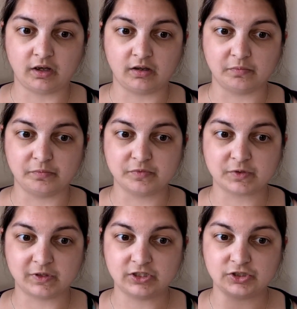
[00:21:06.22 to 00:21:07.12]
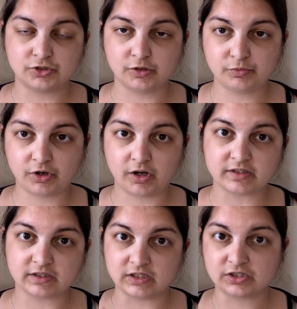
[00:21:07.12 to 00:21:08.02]
So I need to do two more
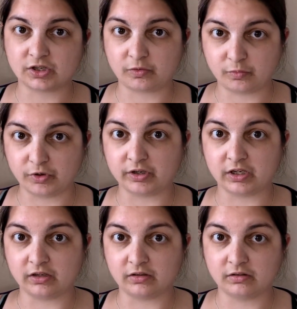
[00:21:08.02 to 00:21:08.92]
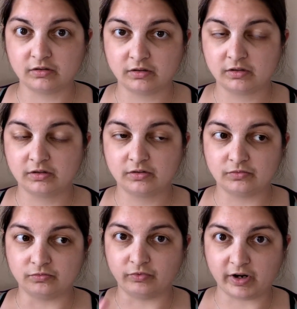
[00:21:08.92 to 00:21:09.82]
hearts and then start working
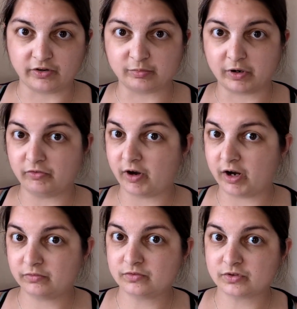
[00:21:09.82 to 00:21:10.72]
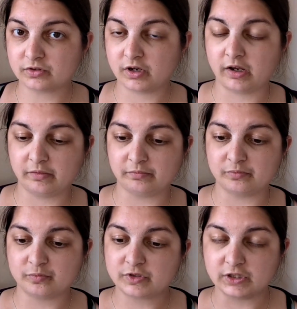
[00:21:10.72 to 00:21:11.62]
round by round.
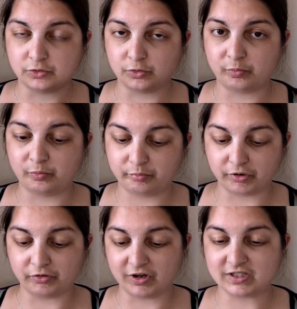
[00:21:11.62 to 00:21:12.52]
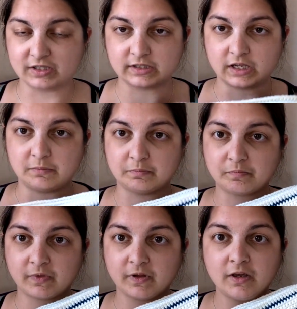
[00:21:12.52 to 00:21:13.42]
So they all progress the same.
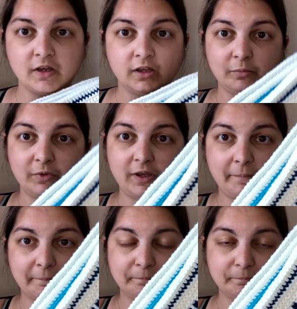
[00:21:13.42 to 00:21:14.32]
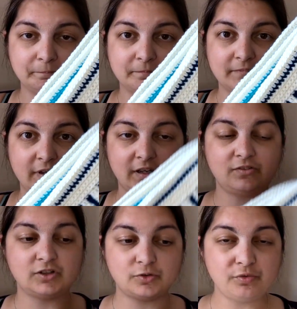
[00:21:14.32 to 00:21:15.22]
But yeah,
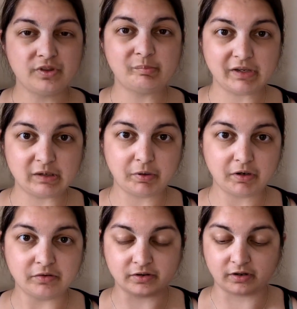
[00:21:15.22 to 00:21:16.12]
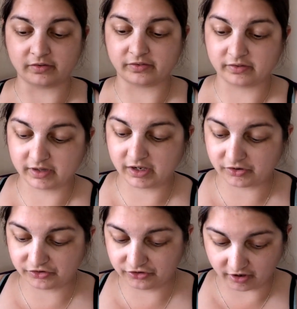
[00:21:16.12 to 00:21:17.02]
I've done all the big postcards. They
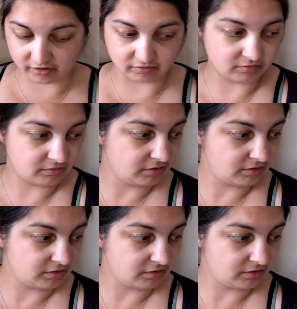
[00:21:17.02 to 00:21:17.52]
are done.